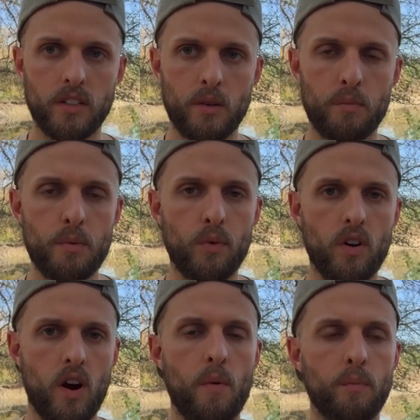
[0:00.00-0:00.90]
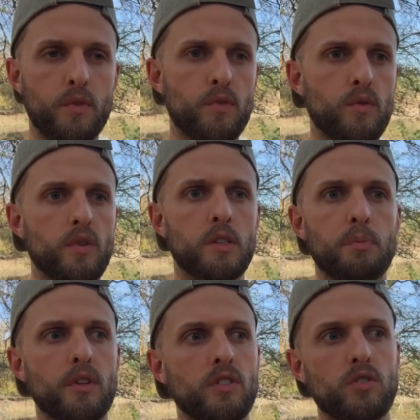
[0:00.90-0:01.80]
Some people come to
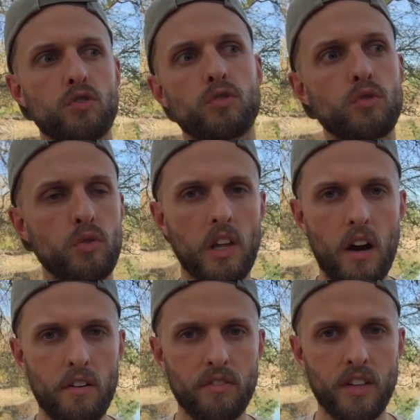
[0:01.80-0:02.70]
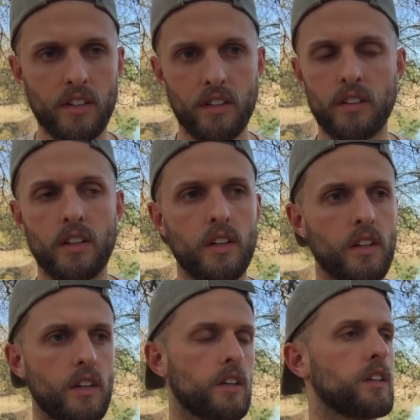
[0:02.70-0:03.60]
experience true love, and
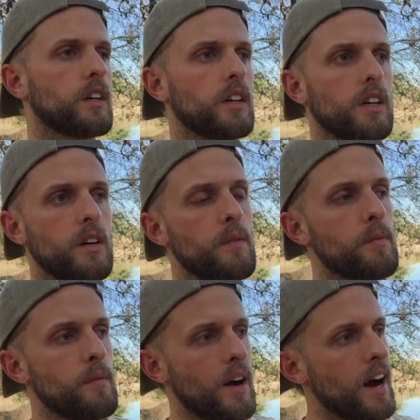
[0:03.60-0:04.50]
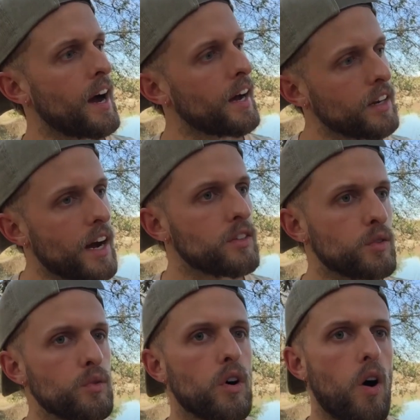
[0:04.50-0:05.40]
I
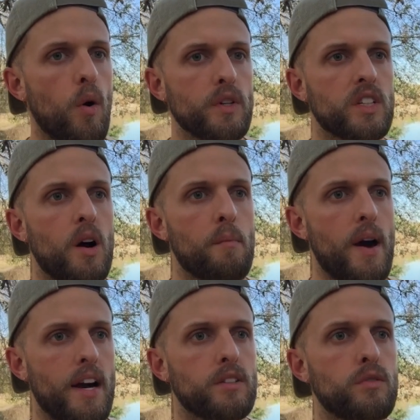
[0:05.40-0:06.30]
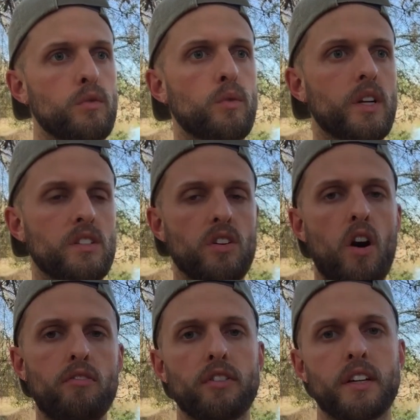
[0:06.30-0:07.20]
do though always come back to what is the
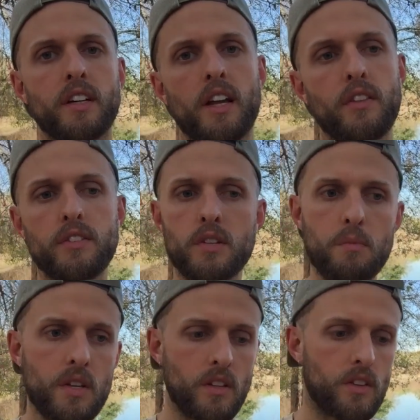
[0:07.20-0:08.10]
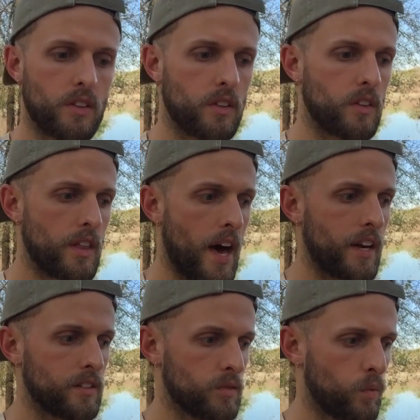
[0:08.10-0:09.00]
offering, and to me
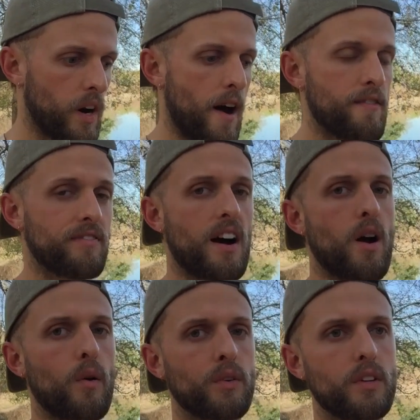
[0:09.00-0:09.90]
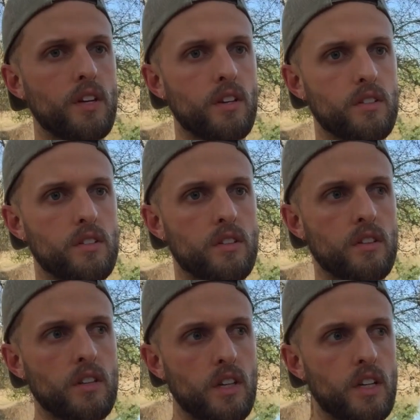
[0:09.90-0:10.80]
that is what I've found is
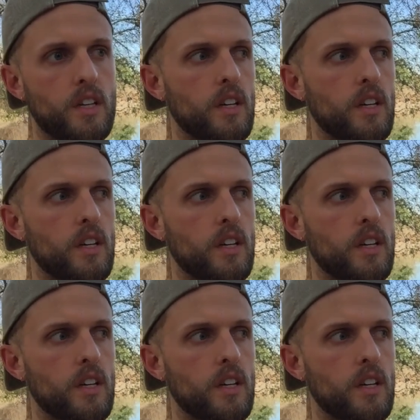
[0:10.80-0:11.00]
the